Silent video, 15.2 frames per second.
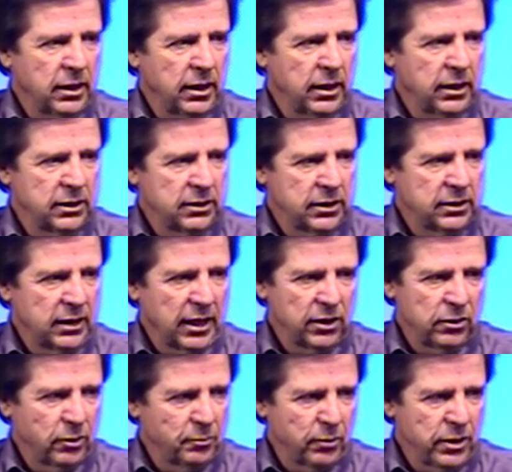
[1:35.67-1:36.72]
And she said, I just
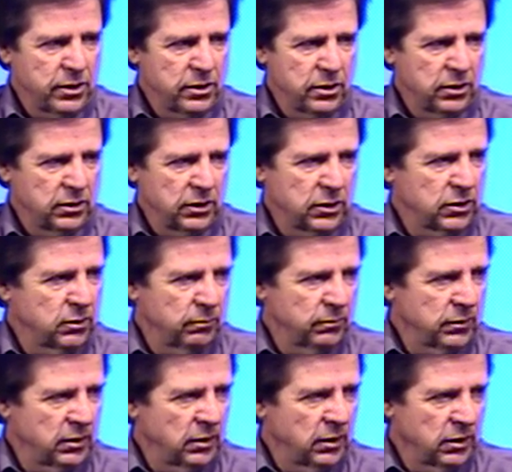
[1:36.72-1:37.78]
not preach since,
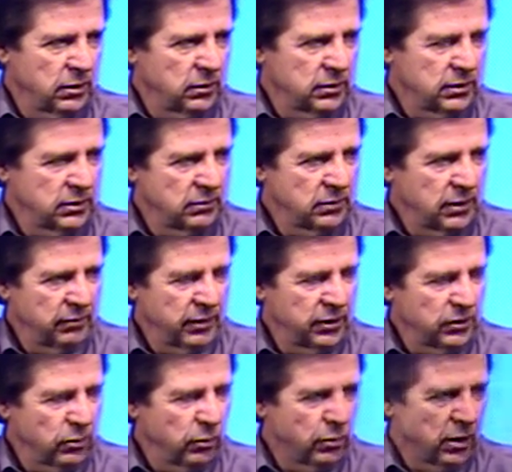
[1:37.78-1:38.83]
you know, everything's
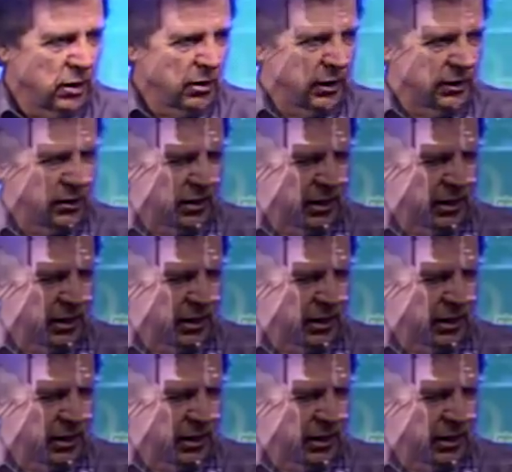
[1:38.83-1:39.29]
going on. I just